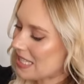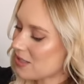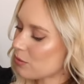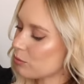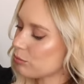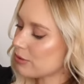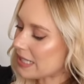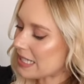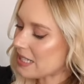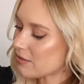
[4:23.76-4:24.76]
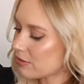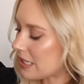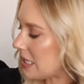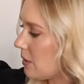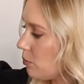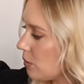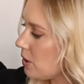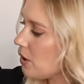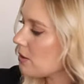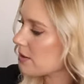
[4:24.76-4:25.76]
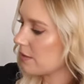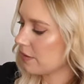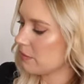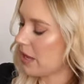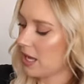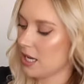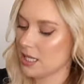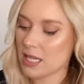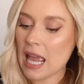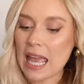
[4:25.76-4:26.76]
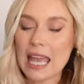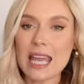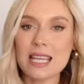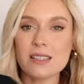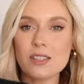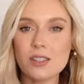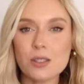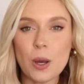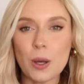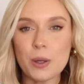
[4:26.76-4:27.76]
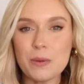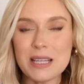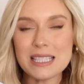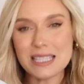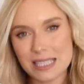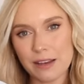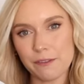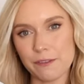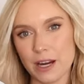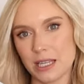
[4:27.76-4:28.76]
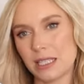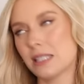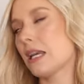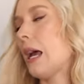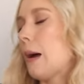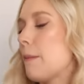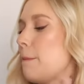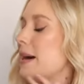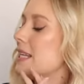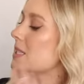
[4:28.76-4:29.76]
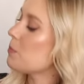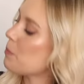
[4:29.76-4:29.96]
is really, really beautifully made. It's so different, but it's